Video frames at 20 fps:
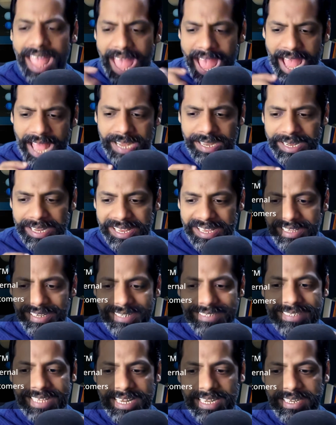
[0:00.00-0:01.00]
And here
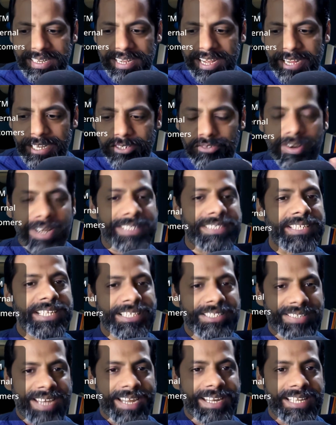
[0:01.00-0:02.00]
is an
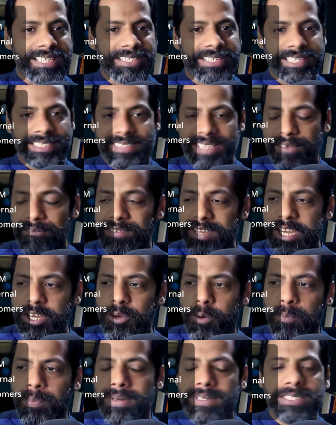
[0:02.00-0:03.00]
interesting statistic.
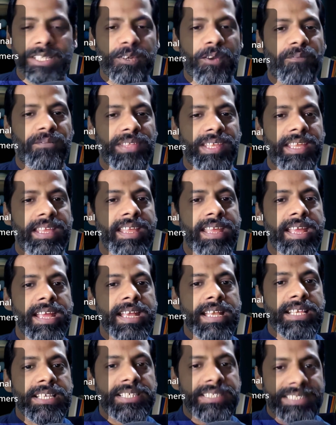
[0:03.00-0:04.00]
72% of the
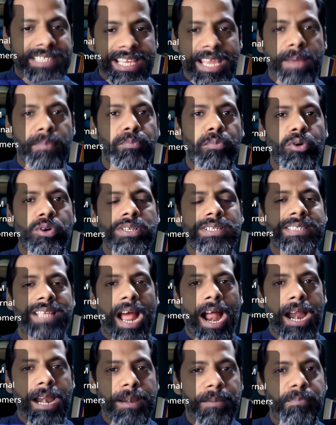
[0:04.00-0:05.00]
CMOs
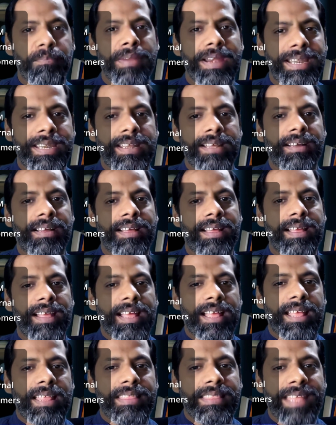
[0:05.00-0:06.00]
admit
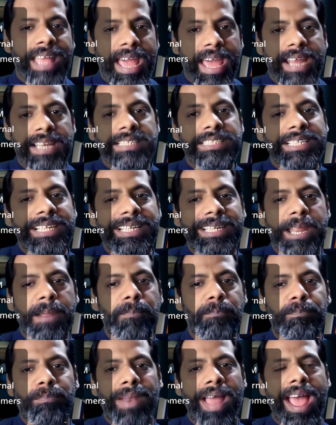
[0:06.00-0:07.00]
their
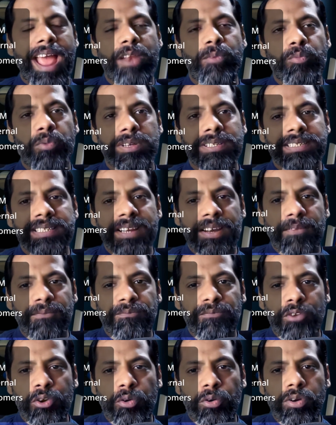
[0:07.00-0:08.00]
GTM plan was
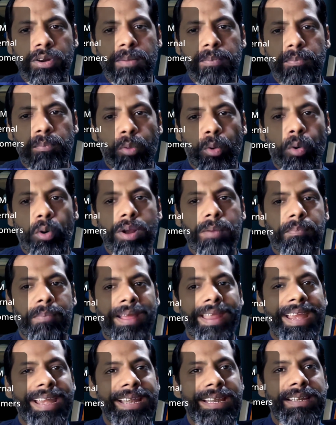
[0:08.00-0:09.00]
reviewed more by
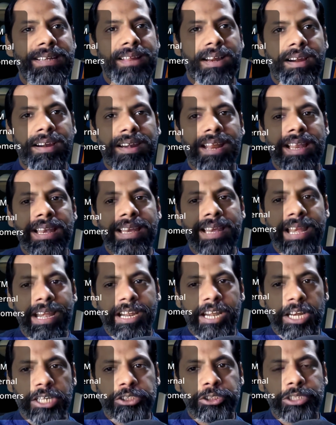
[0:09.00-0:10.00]
internal
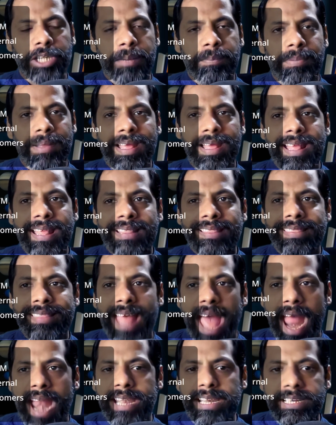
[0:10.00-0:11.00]
leadership
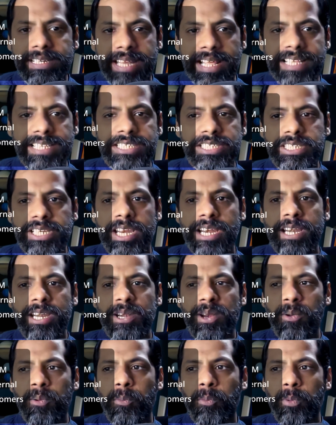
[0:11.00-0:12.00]
than
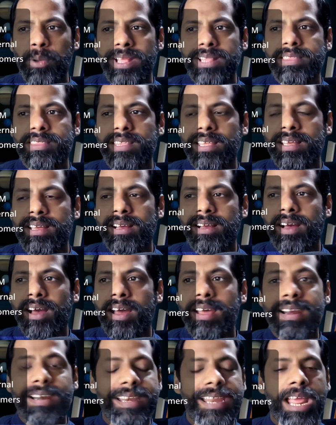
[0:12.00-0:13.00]
tested with
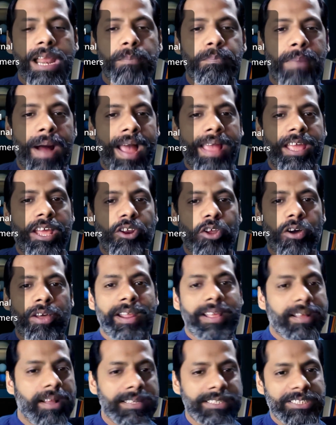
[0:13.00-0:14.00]
a real buyer or
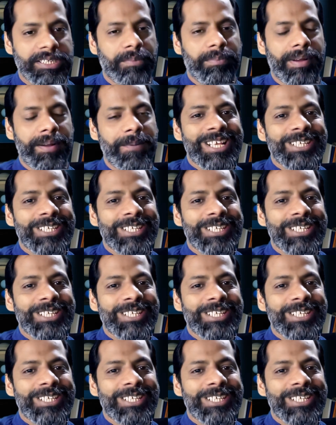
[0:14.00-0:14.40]
a customer.